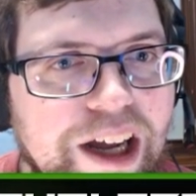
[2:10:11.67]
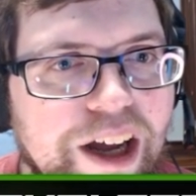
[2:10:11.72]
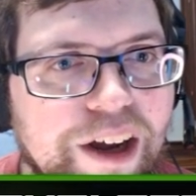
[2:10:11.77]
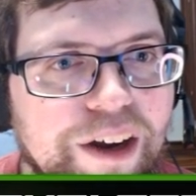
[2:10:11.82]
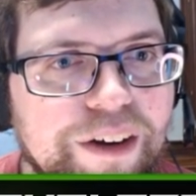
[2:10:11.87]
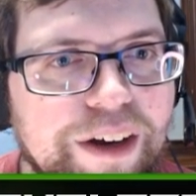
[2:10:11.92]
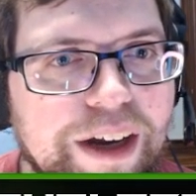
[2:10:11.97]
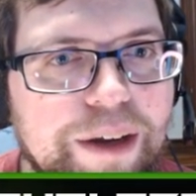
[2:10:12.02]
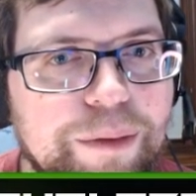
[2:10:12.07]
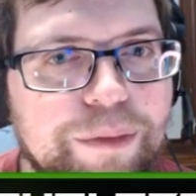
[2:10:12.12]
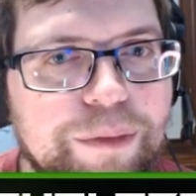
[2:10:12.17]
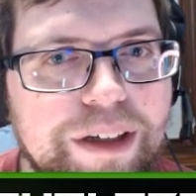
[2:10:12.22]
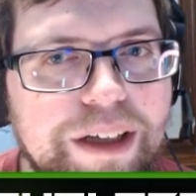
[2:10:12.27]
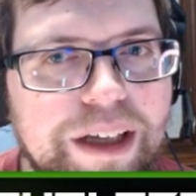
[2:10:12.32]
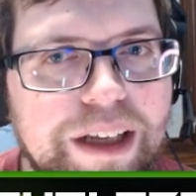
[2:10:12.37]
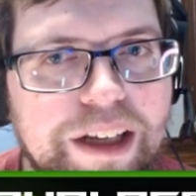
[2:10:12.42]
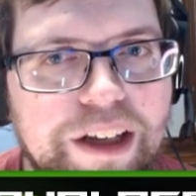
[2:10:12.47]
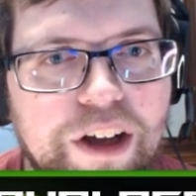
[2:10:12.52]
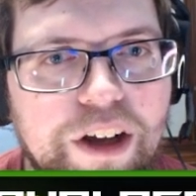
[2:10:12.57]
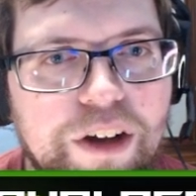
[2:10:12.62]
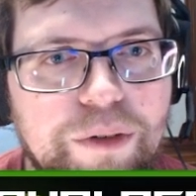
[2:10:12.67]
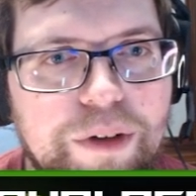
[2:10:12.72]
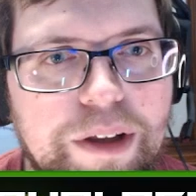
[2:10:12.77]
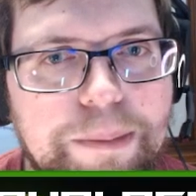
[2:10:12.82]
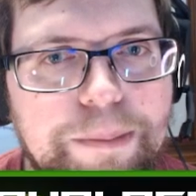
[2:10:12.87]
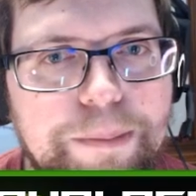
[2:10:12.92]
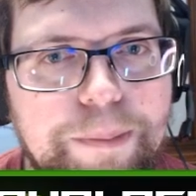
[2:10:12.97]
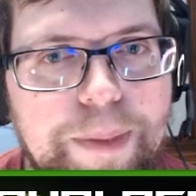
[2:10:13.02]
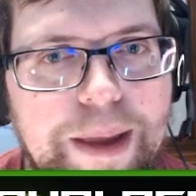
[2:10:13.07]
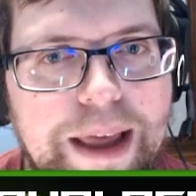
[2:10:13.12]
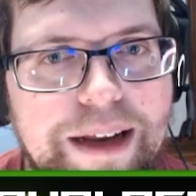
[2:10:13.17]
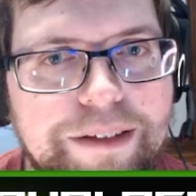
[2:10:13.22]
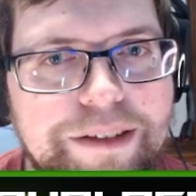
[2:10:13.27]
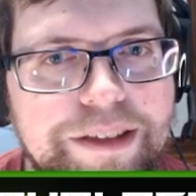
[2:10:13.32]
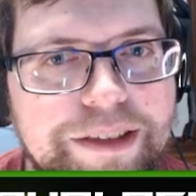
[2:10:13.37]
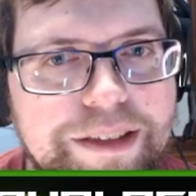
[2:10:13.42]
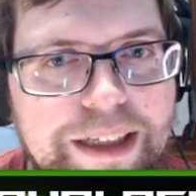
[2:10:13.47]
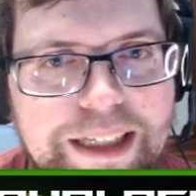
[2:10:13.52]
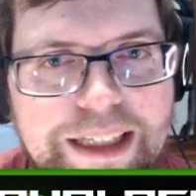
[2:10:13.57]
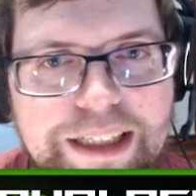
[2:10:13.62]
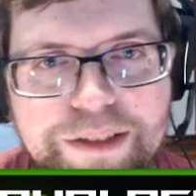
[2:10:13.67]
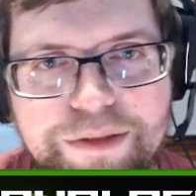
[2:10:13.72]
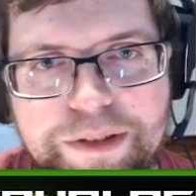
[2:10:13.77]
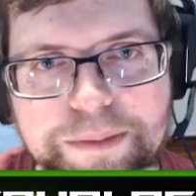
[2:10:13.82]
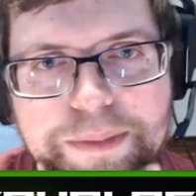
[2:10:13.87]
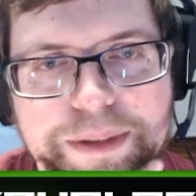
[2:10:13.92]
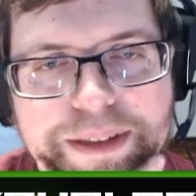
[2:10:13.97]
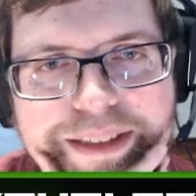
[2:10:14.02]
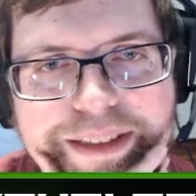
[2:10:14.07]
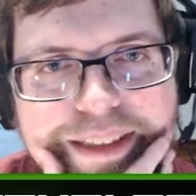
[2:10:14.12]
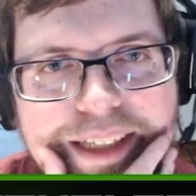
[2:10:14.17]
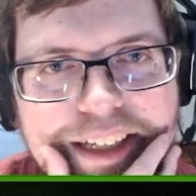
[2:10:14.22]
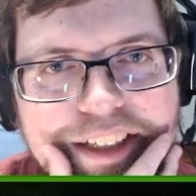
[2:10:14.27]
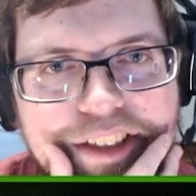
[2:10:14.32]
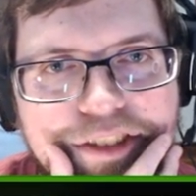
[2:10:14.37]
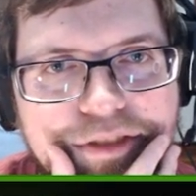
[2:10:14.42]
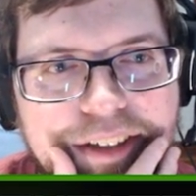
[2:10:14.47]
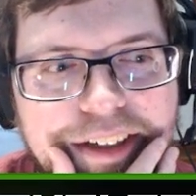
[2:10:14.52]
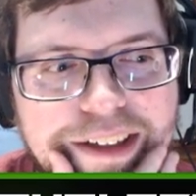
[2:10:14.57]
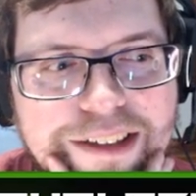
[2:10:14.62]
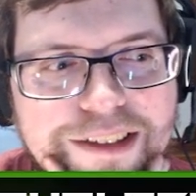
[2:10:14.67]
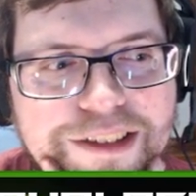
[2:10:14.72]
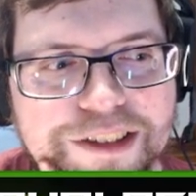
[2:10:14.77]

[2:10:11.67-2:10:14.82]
Alright, we're gonna go with Battle Studies with Miss Dendra.